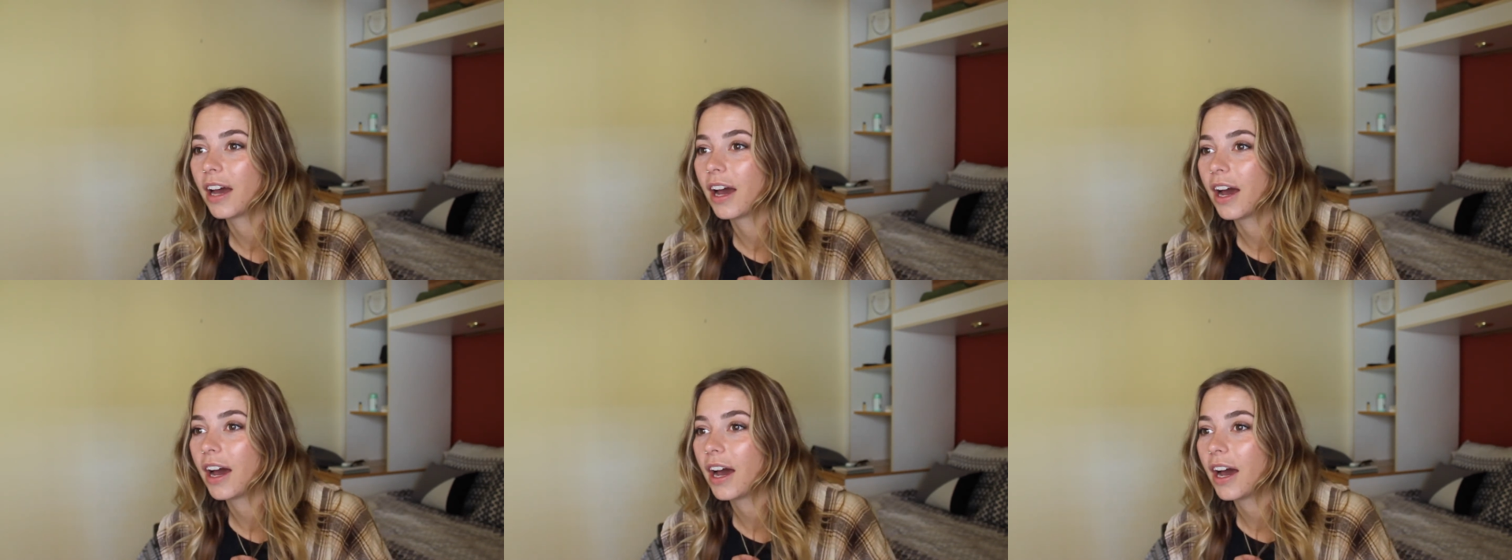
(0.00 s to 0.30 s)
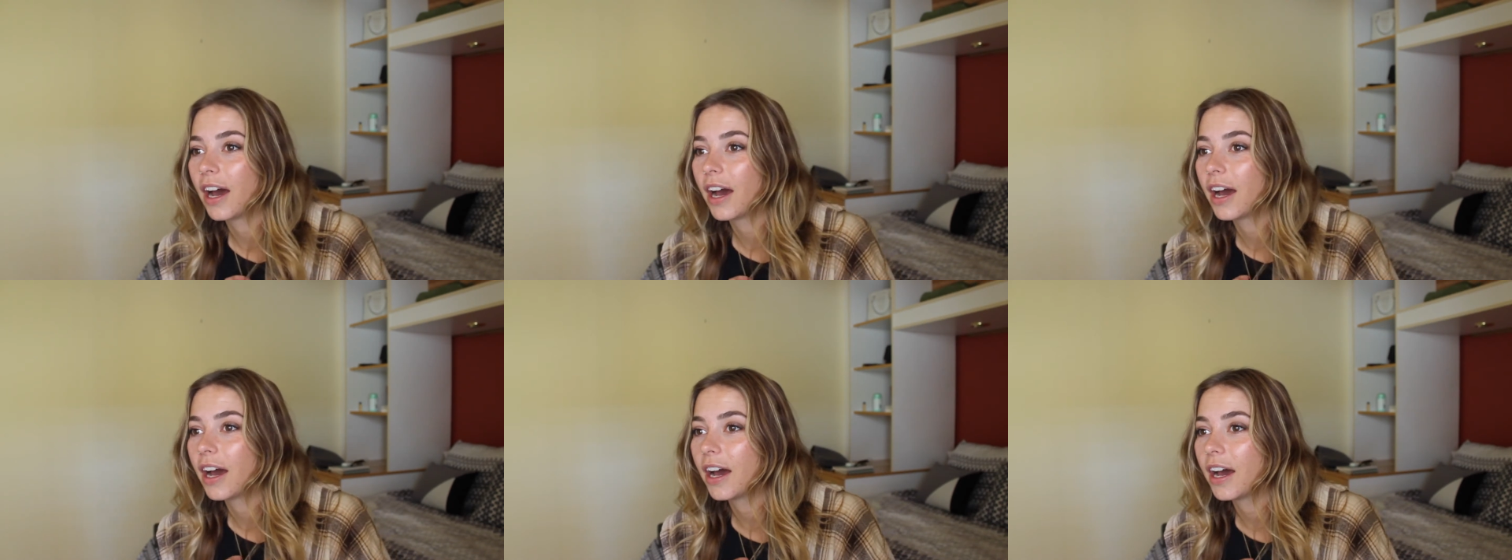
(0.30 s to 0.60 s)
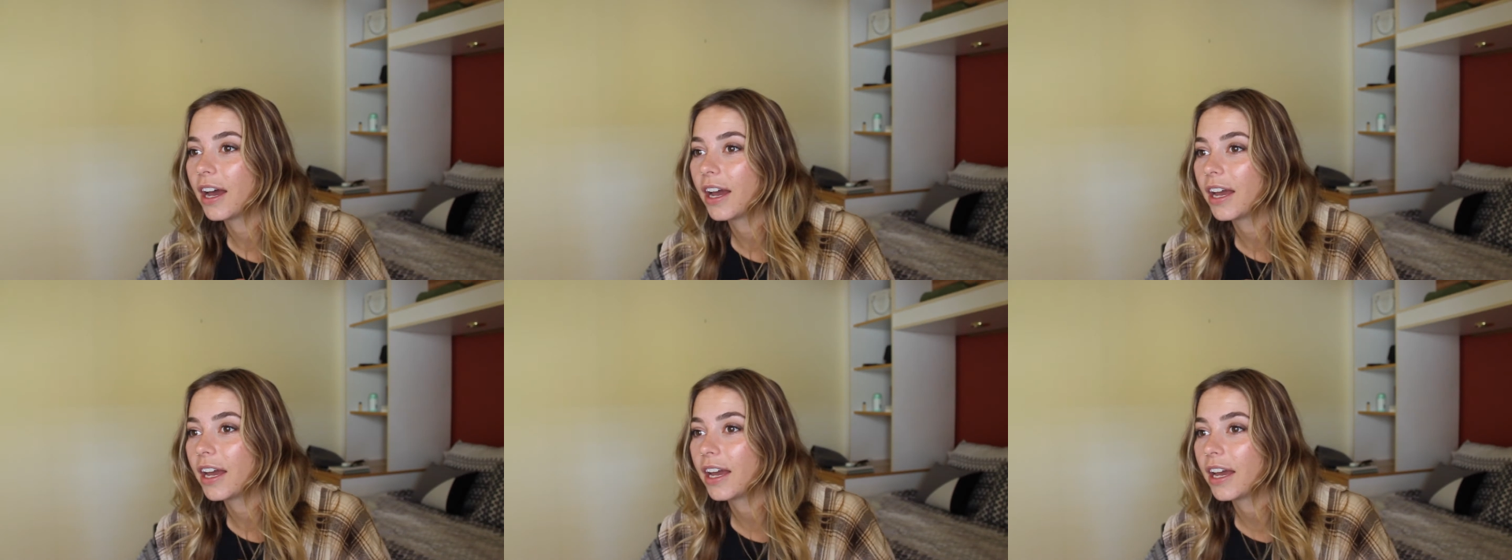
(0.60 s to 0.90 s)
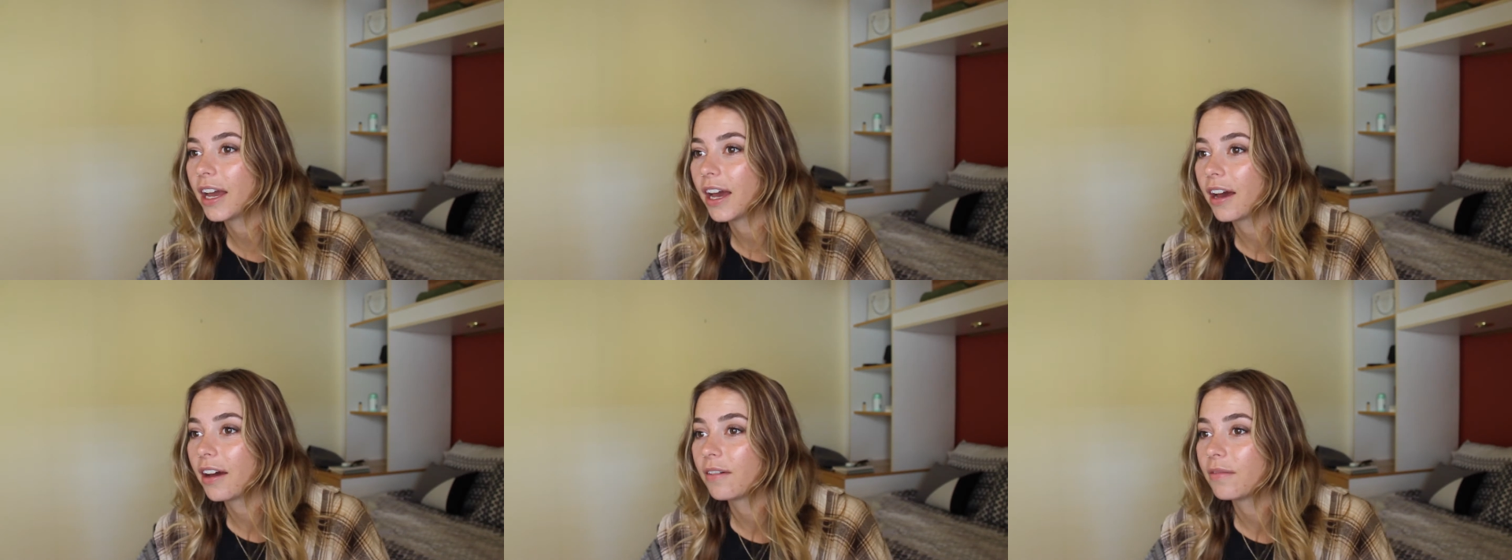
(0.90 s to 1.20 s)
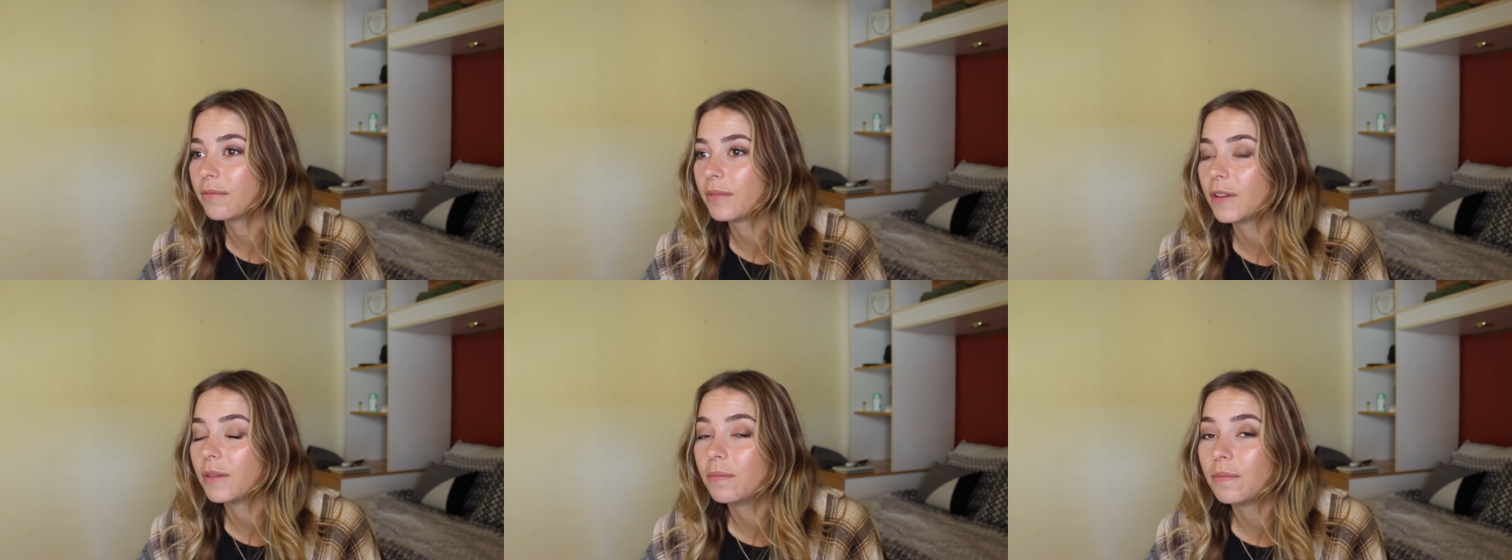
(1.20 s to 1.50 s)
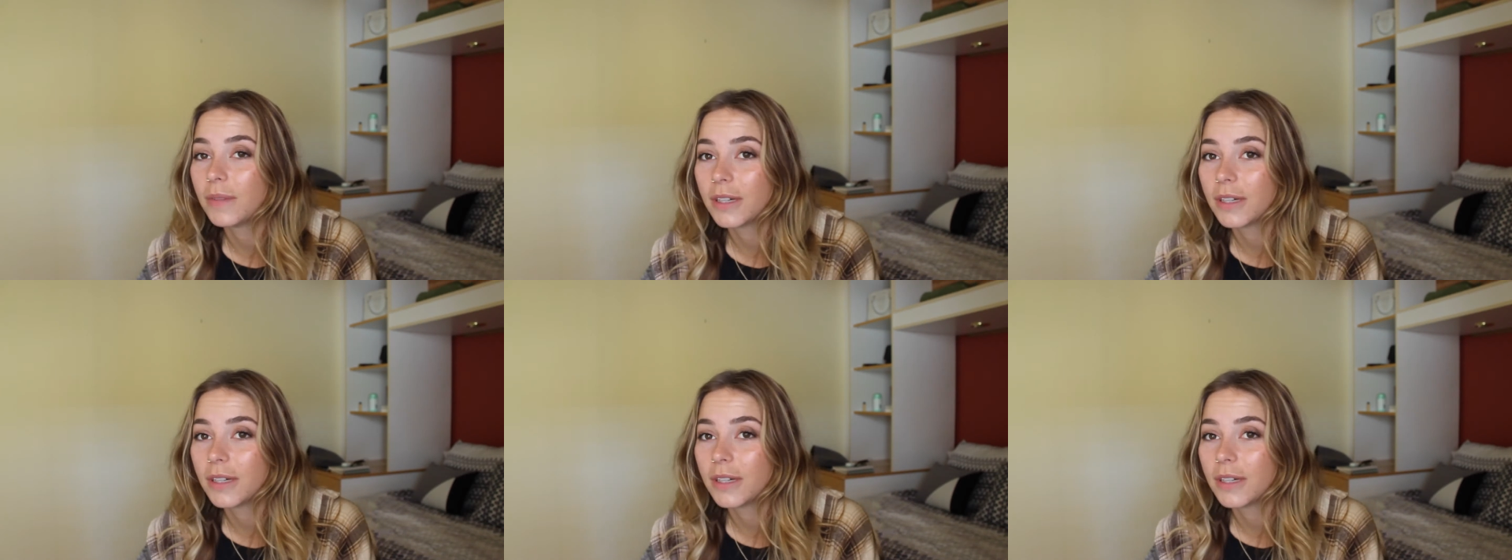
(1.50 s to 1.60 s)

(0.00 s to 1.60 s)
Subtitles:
I have been